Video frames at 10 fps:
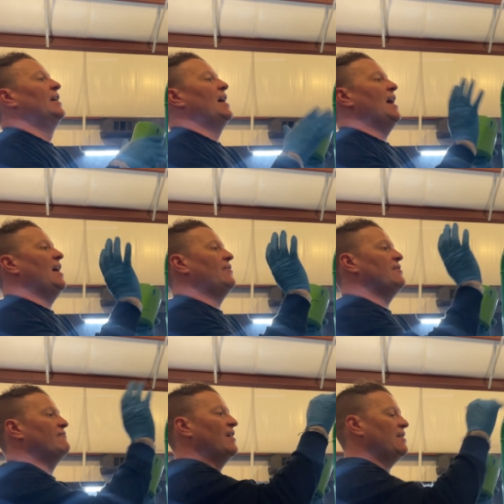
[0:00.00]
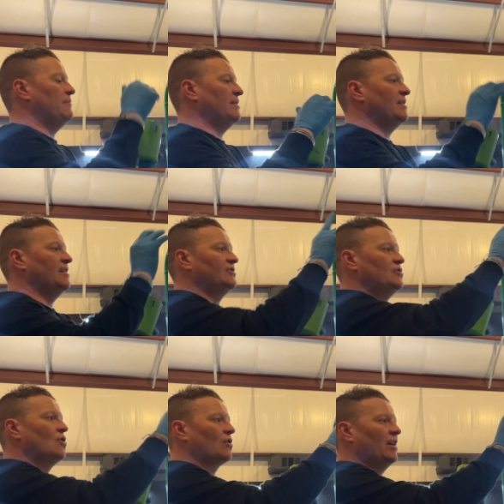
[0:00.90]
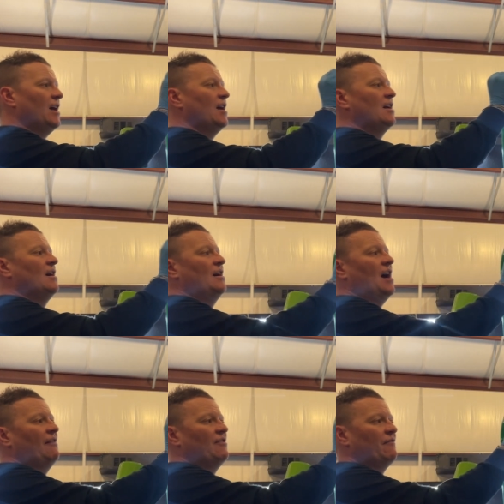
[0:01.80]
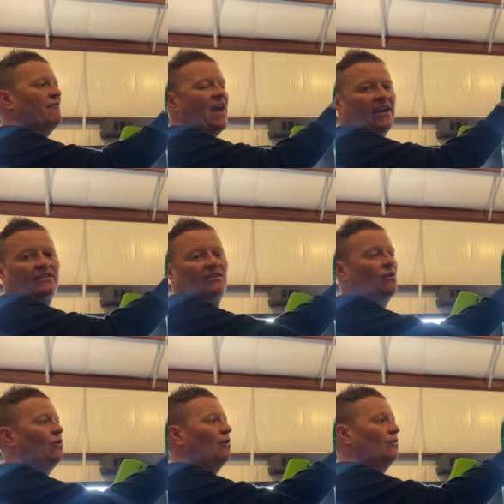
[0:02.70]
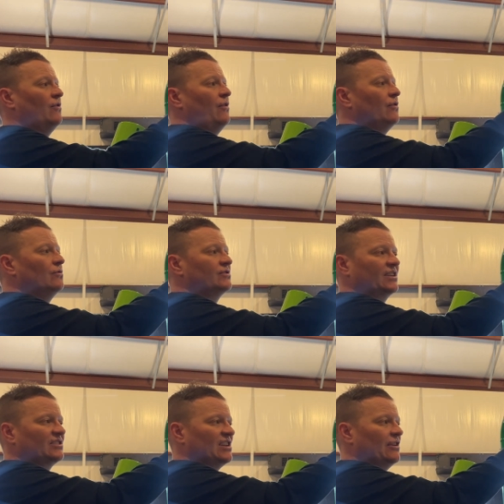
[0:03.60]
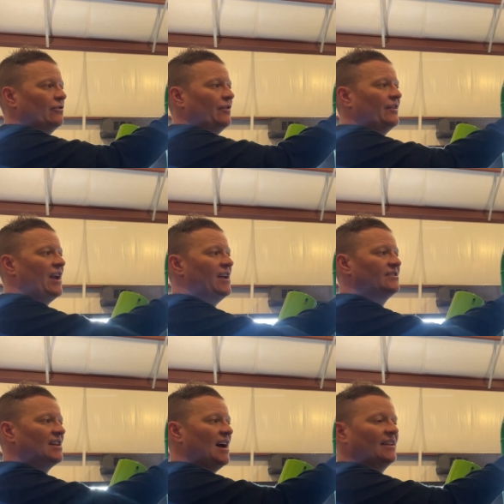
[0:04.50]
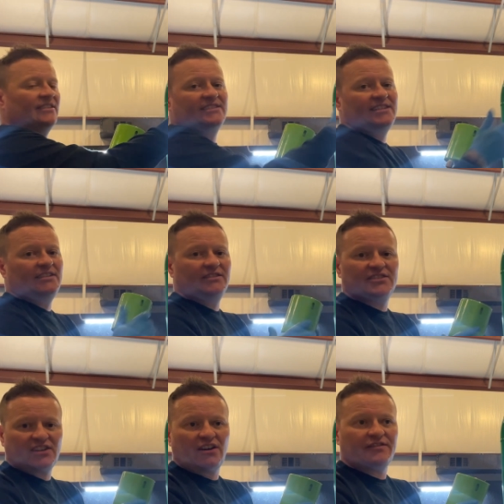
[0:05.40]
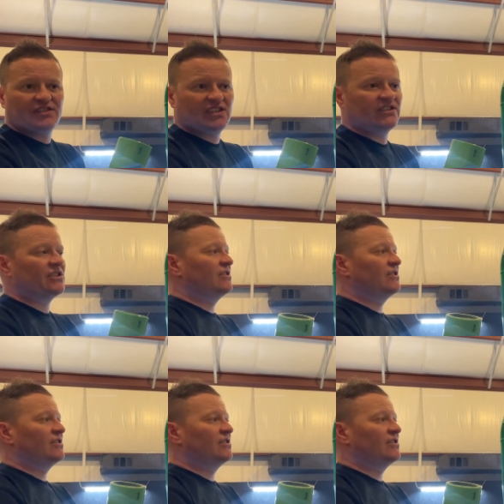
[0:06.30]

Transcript: the environment is not going to have an effect on those external threads and the sealing surfaces.